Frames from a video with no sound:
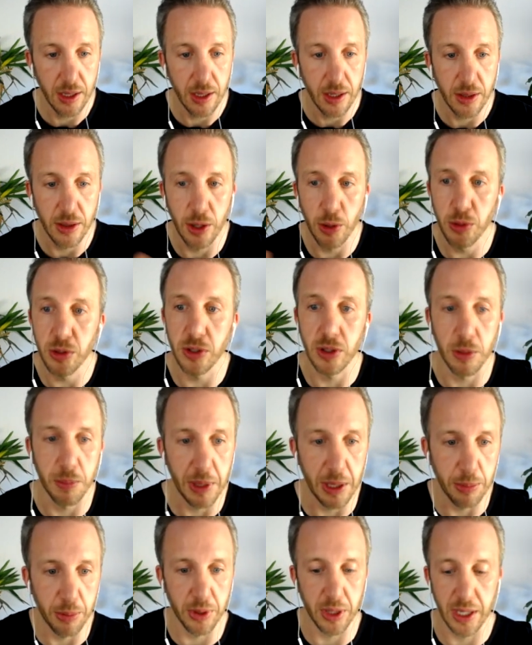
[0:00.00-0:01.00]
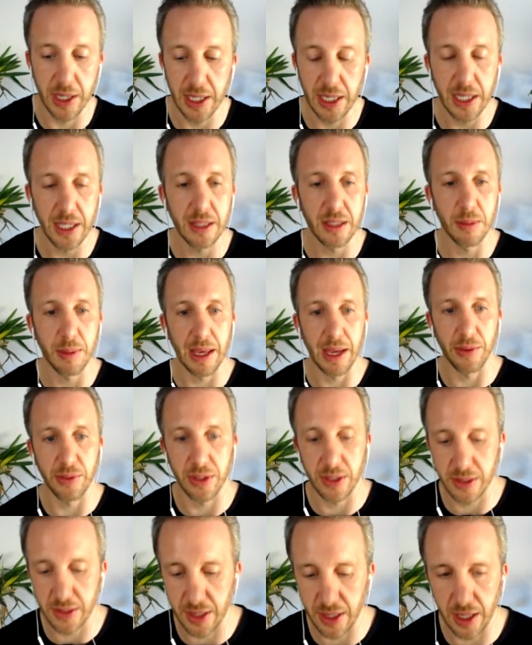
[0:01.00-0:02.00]
those are the people that need to be able
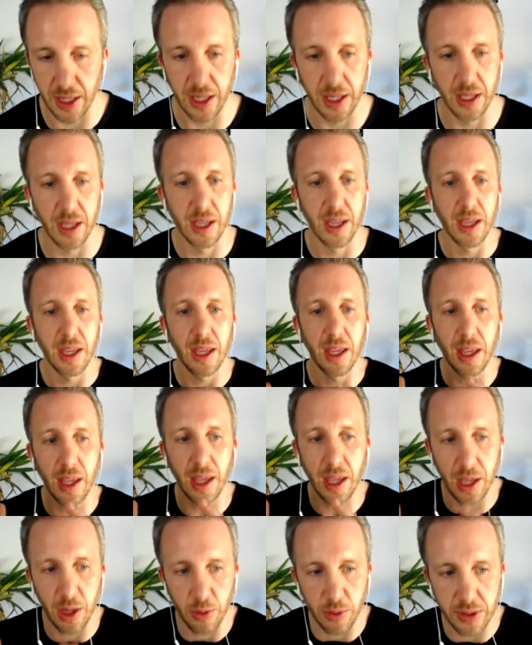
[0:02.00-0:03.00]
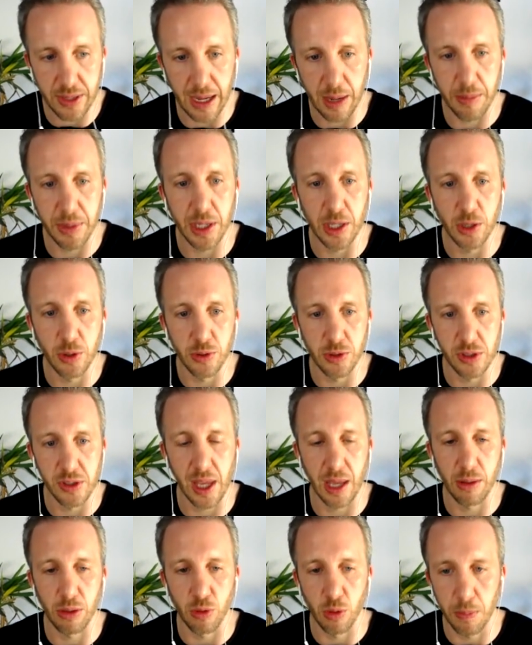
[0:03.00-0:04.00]
to see here is how many users
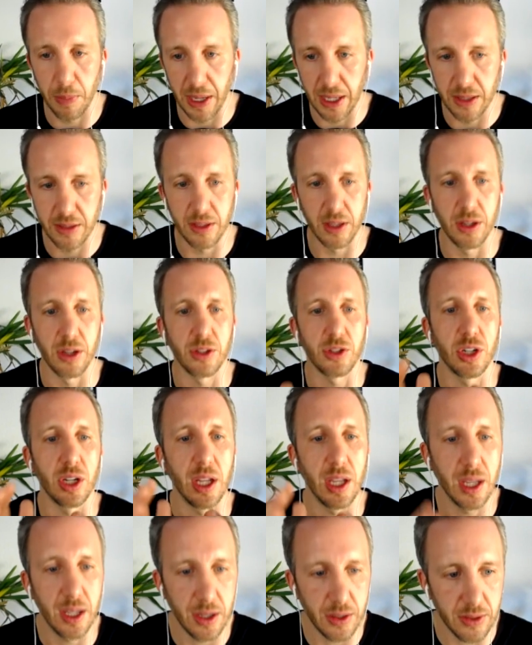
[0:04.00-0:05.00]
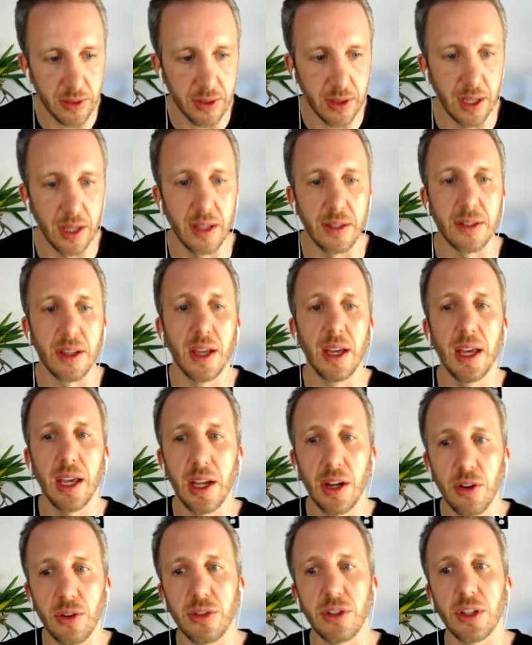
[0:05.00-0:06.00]
came through paid search here's this
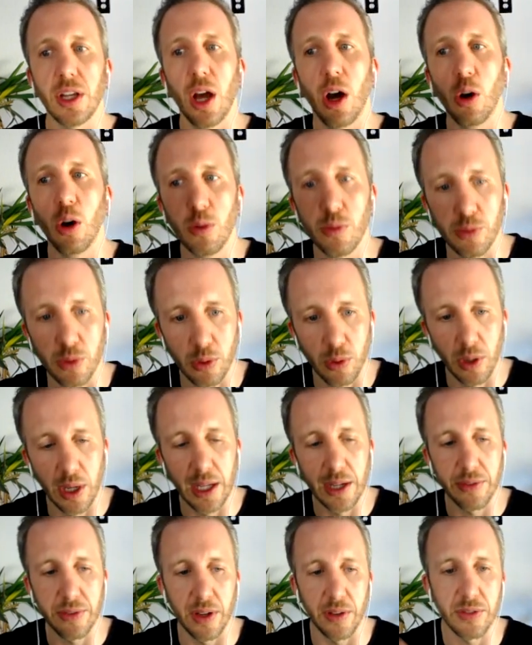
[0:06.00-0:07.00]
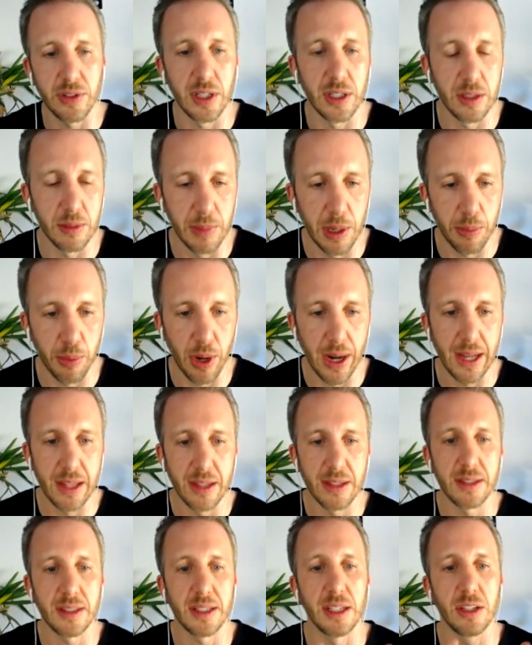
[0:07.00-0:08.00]
here is the overall lift I've seen to my brand
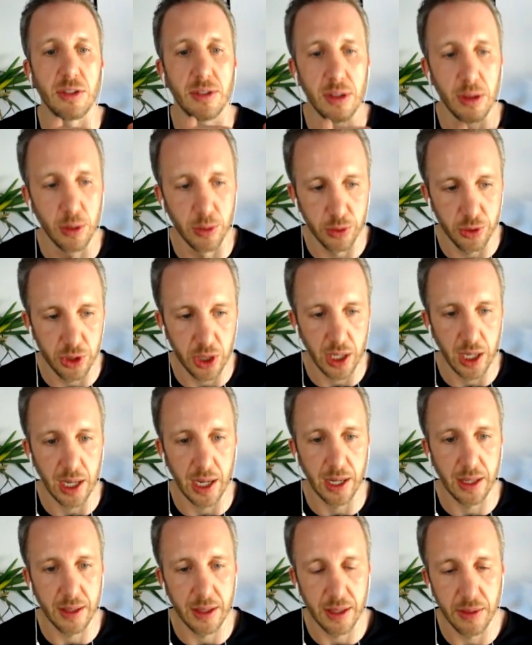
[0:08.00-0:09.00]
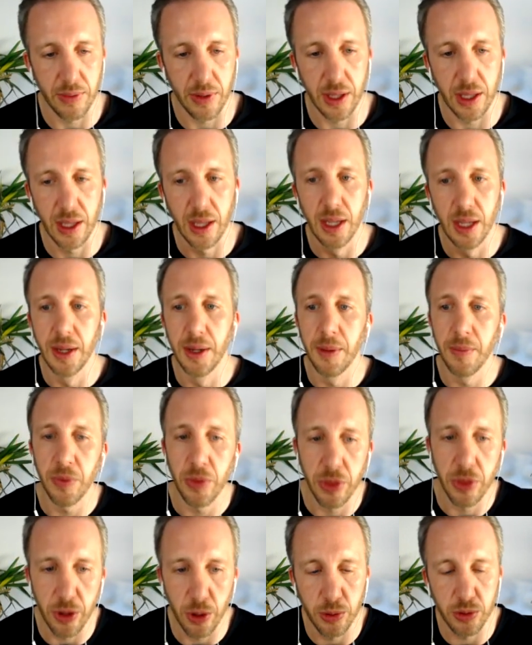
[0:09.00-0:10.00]
since launching Connect TV.
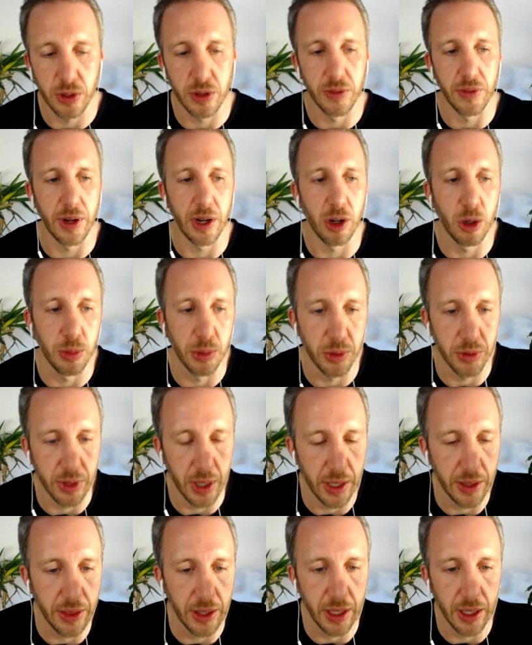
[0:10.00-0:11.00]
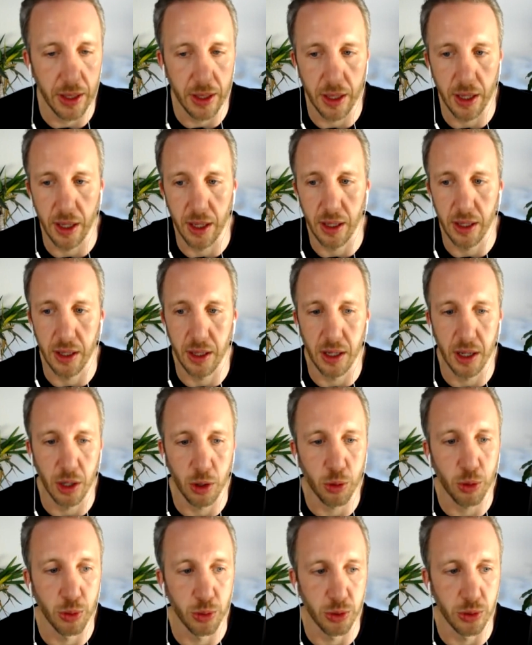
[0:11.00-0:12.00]
Those are the variables that I think are, are, are
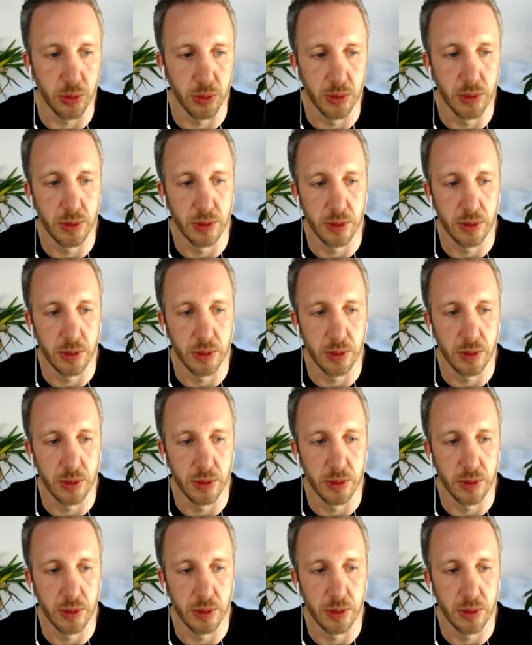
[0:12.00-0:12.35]
crucial.